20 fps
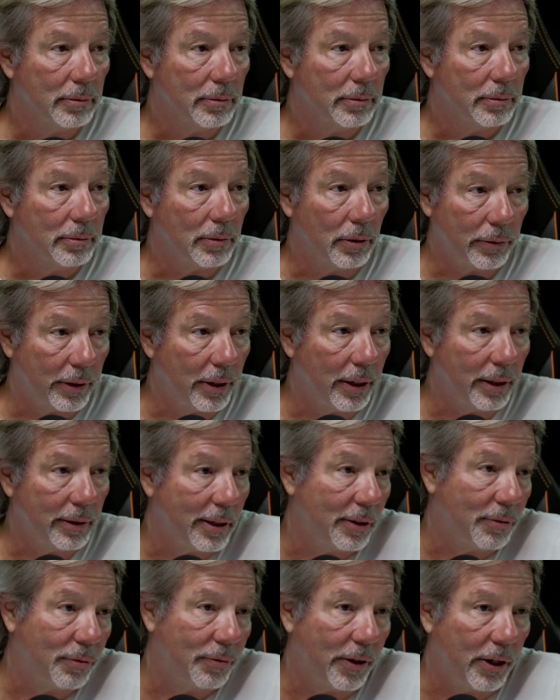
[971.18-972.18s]
Okay,
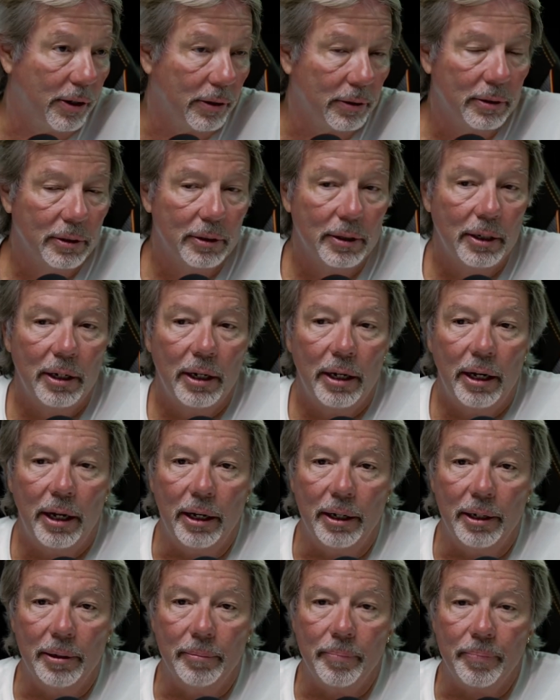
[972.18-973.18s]
that's fair.
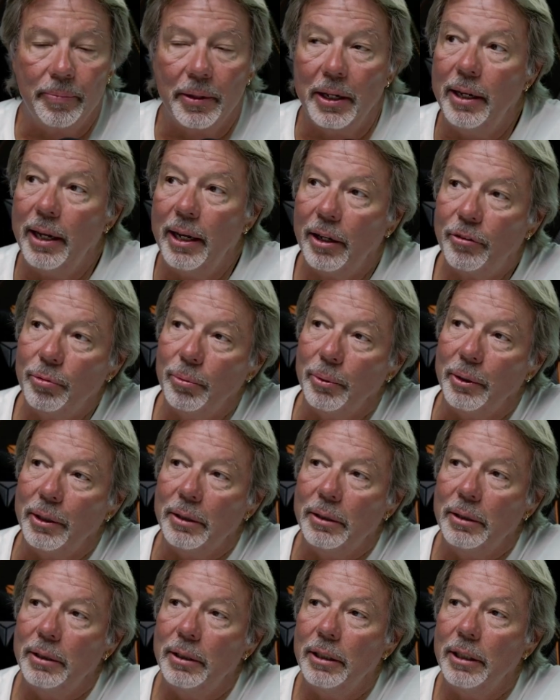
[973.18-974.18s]
The next
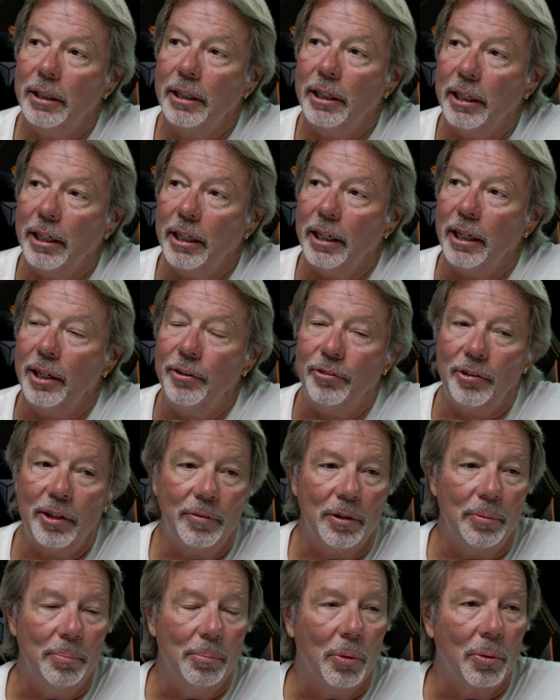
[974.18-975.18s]
one is
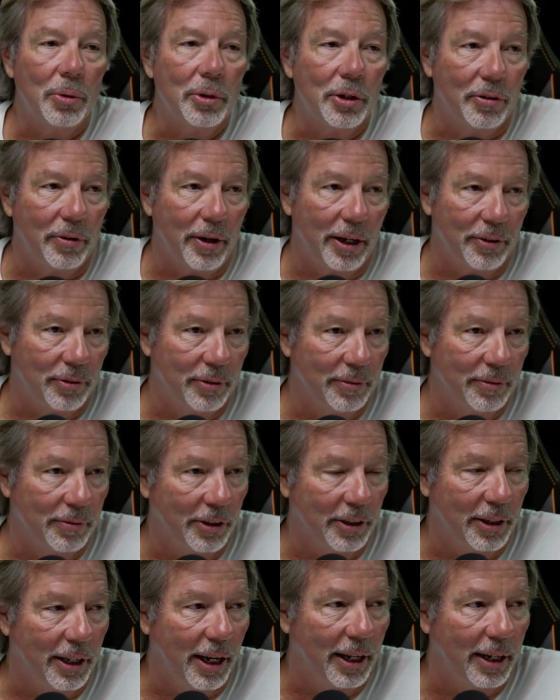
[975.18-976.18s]
even more aggressive
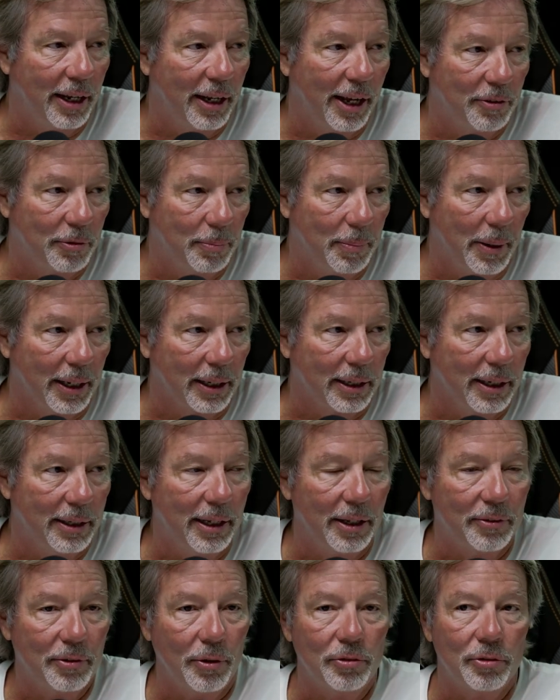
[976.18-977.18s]
on that aspect, and
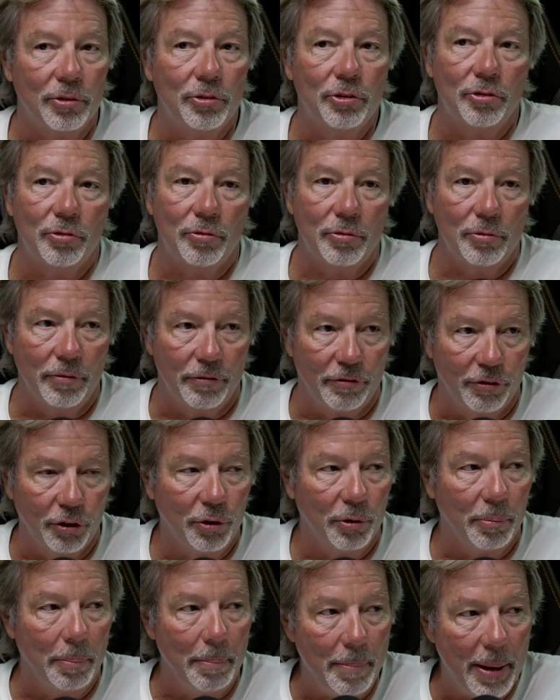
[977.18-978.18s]
that's a
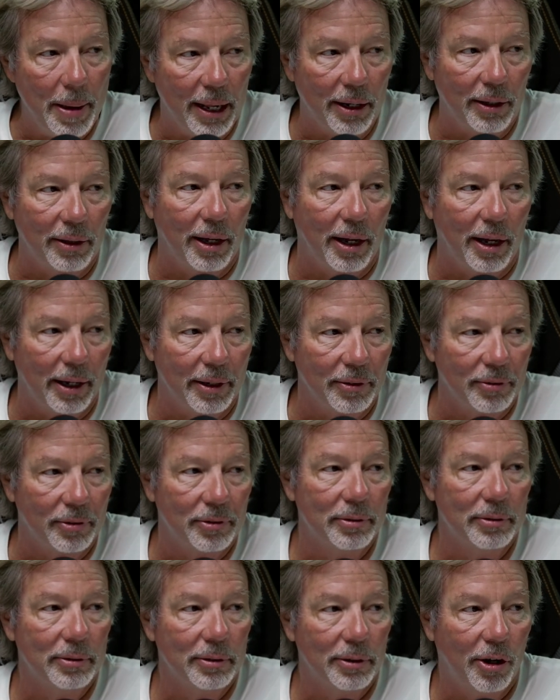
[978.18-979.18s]
full
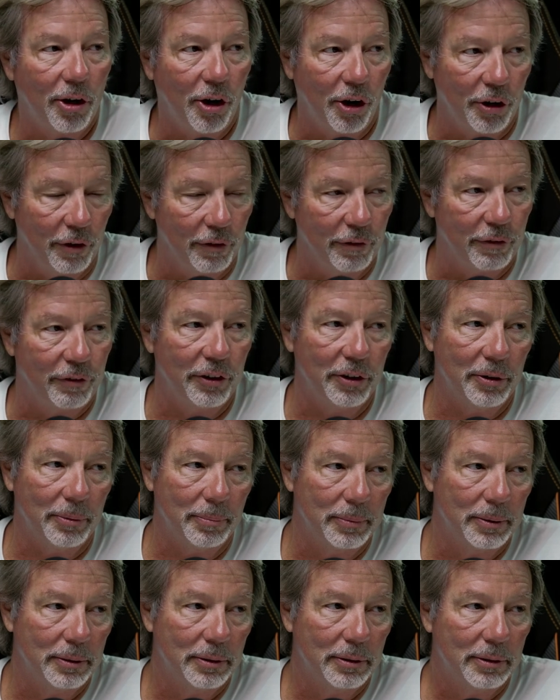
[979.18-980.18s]
metallized auto film.
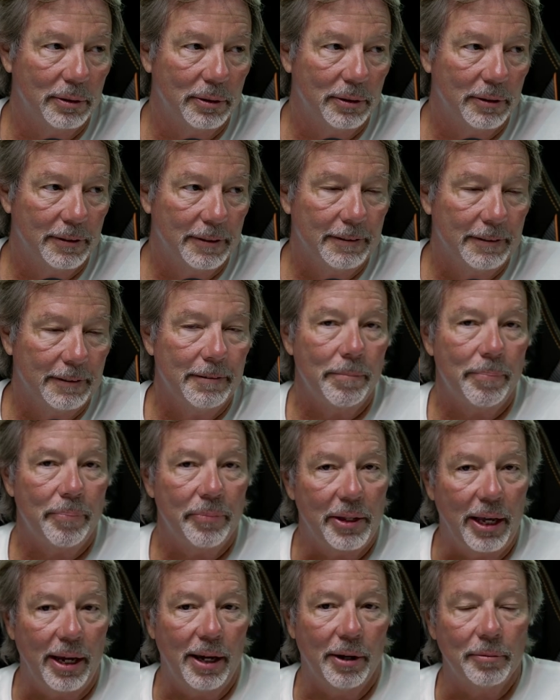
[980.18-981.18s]

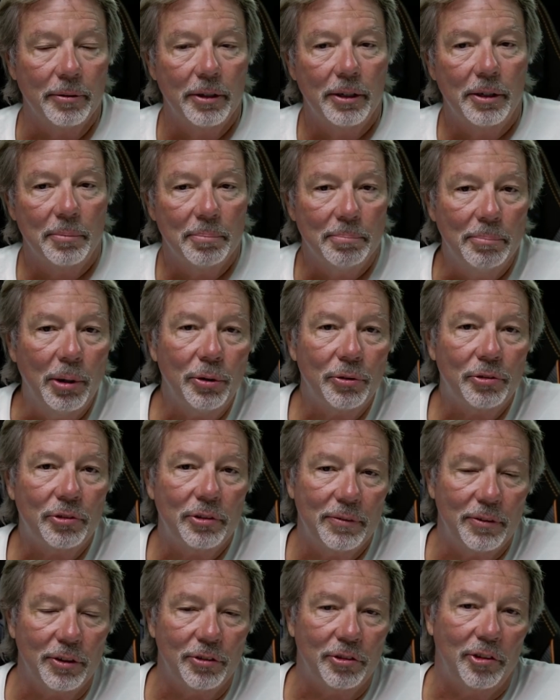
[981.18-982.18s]
Now, most of
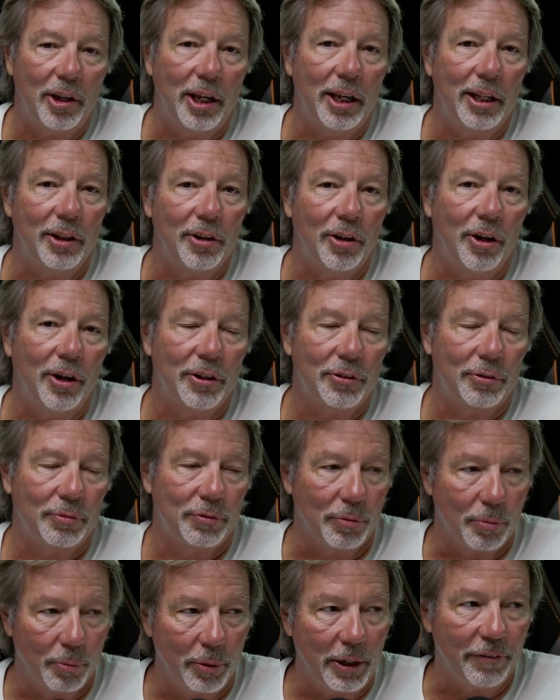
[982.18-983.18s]
the state laws for
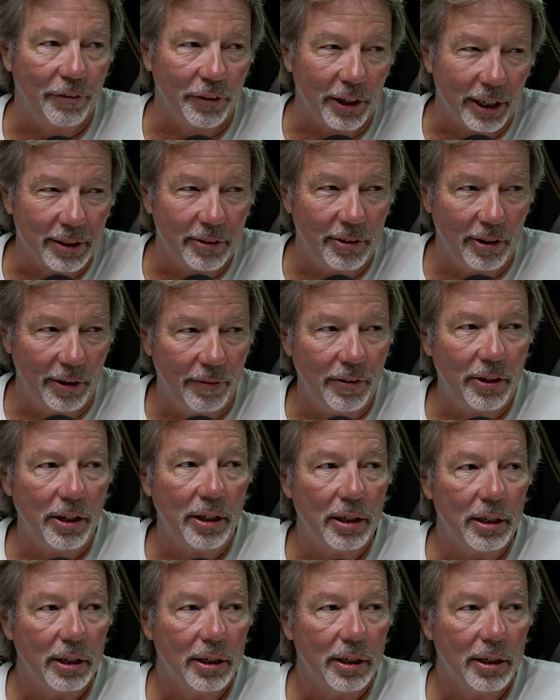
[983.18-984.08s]
reflectivity